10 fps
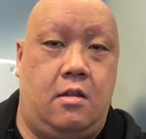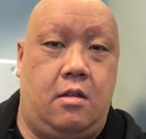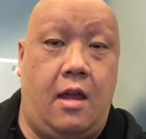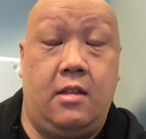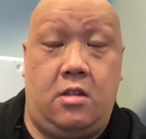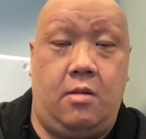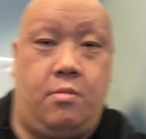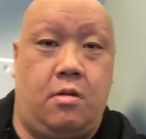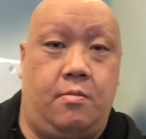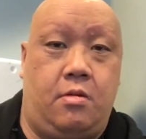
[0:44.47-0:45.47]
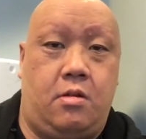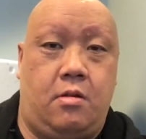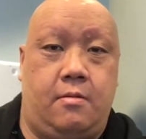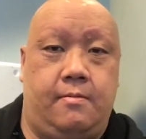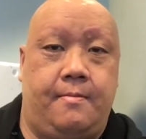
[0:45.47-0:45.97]
and symptoms.
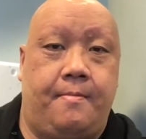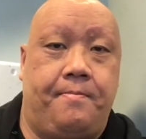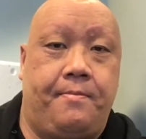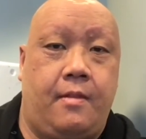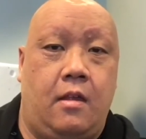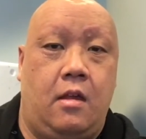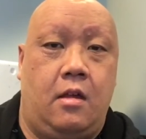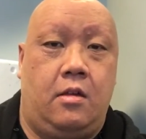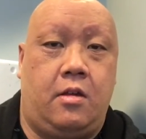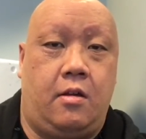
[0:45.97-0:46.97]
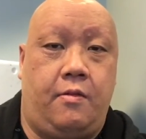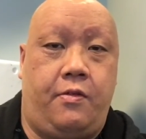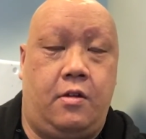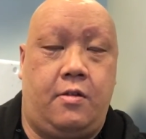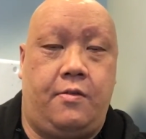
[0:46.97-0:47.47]
So
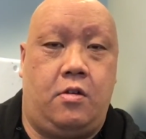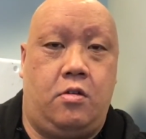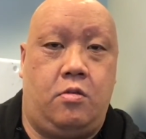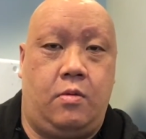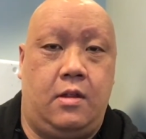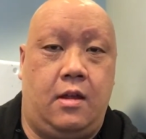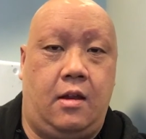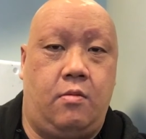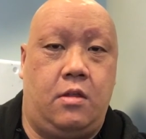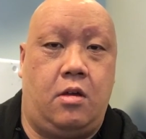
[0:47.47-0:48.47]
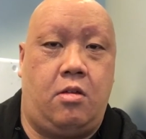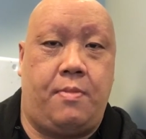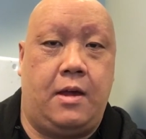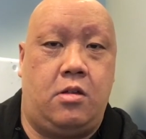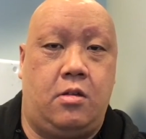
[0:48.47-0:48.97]
first of all, we're dealing with those
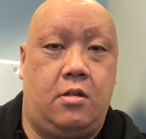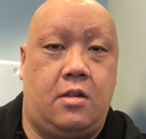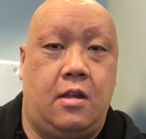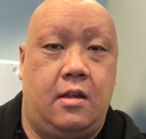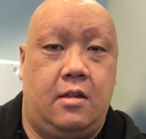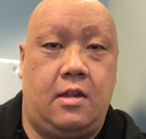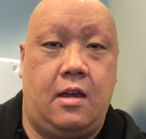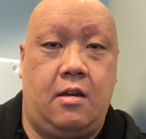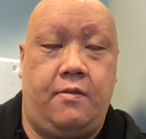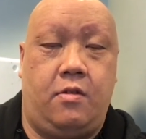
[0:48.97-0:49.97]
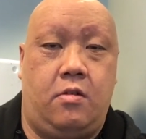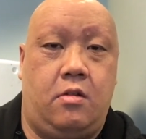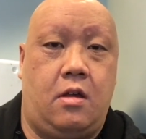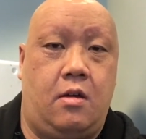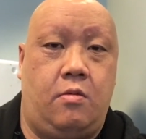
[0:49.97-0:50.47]
patients. Second of
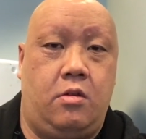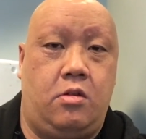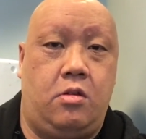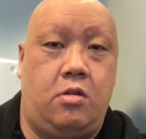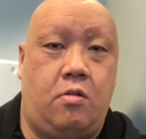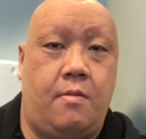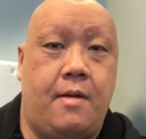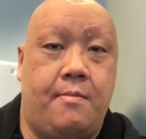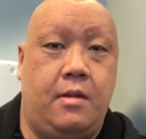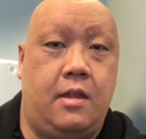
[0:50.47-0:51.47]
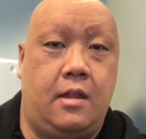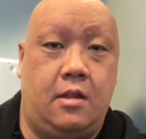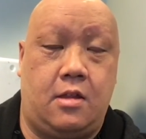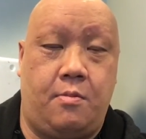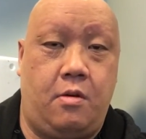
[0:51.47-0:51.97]
all, I want you to remember that the
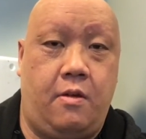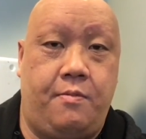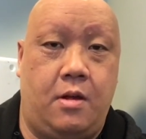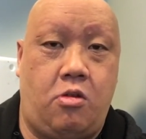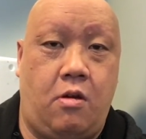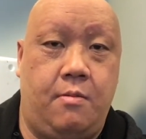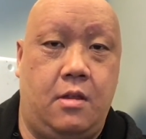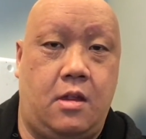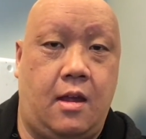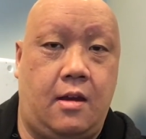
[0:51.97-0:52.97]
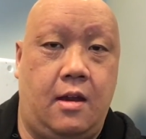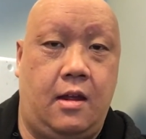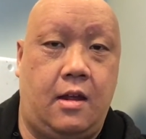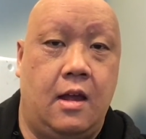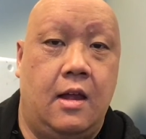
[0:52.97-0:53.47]
summary of my treatment
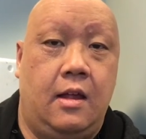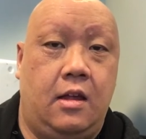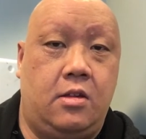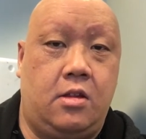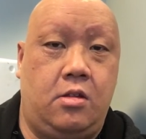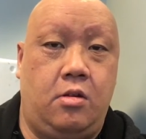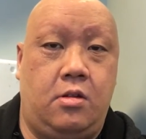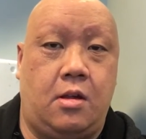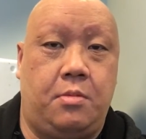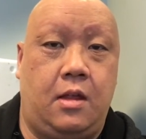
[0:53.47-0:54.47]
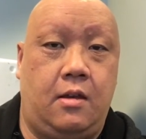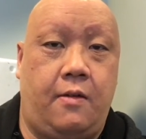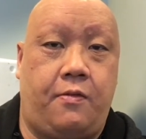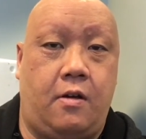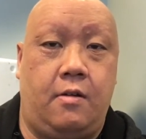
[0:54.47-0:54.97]
technique is to do something
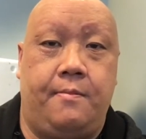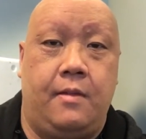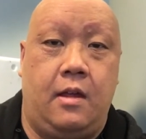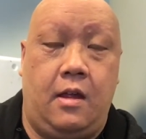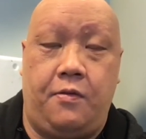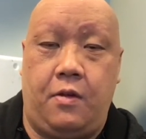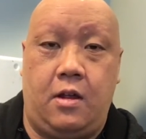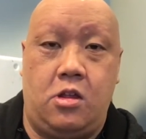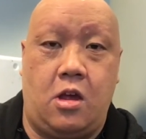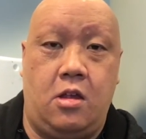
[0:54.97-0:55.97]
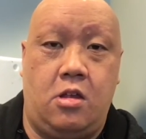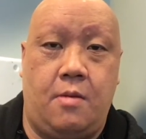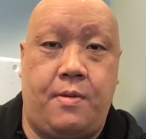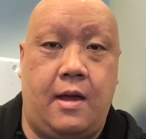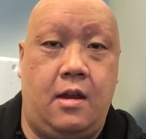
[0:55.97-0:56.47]
different. If we can change their
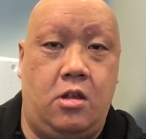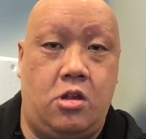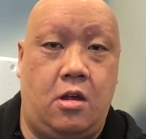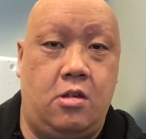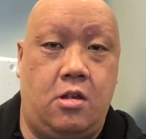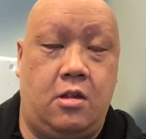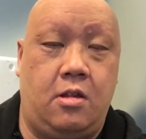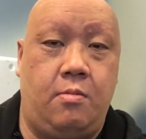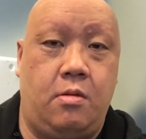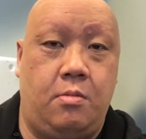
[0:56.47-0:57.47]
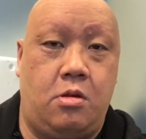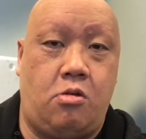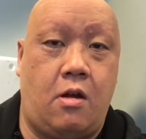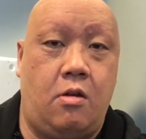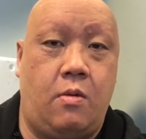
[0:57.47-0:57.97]
pain and change their symptoms
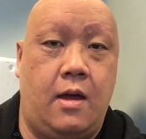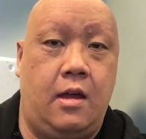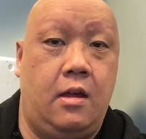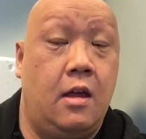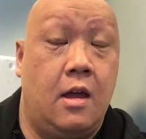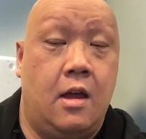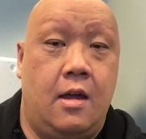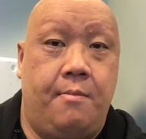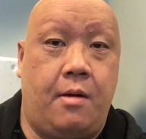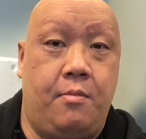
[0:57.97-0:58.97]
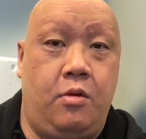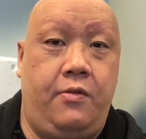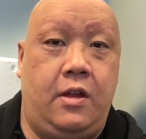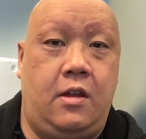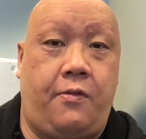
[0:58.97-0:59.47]
straight away by
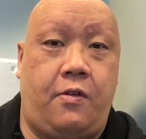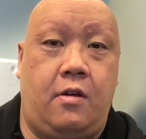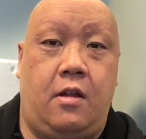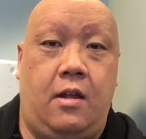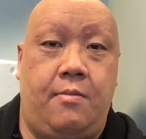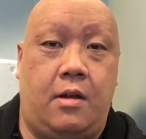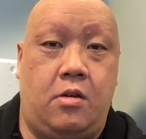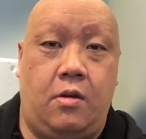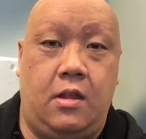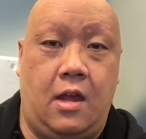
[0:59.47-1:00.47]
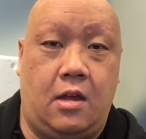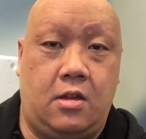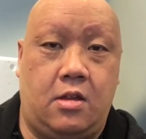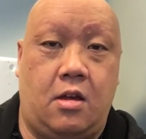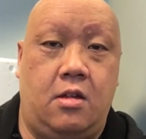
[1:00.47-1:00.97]
moving differently, by doing the
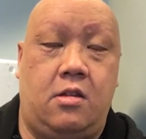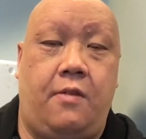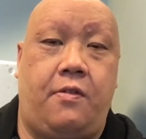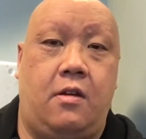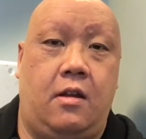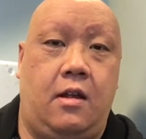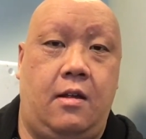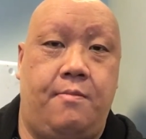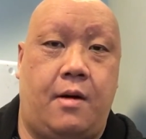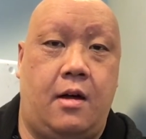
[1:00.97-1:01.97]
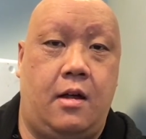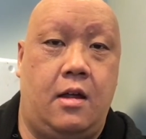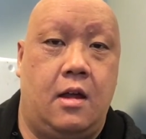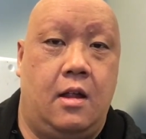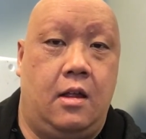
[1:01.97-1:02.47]
exercise differently, by
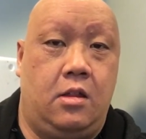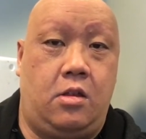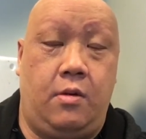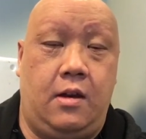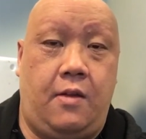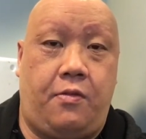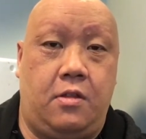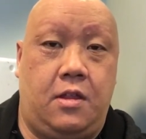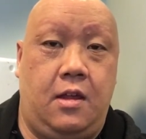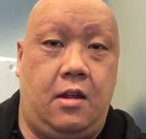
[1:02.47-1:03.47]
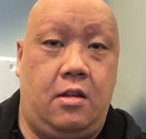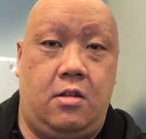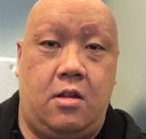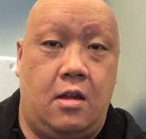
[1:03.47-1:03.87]
doing different things,